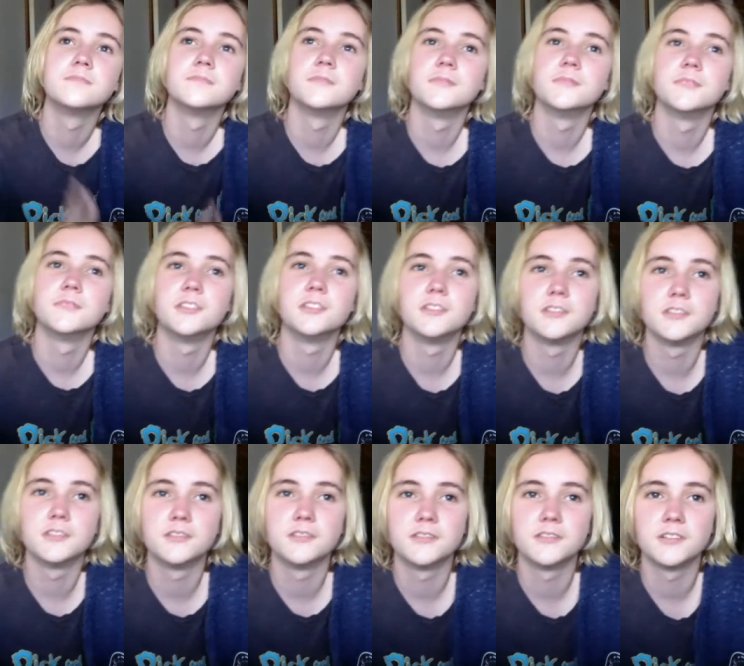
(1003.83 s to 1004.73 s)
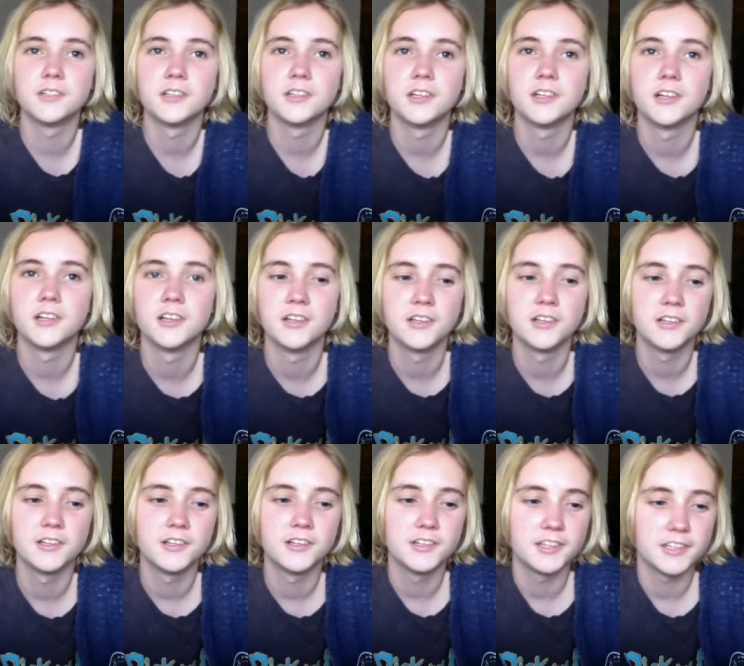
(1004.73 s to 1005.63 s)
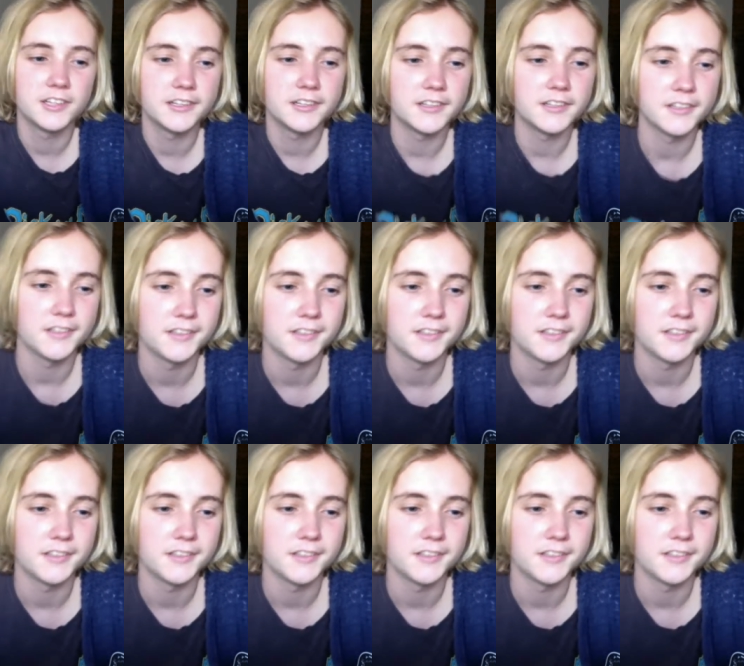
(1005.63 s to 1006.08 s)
You know, it got some sexy ladies in it.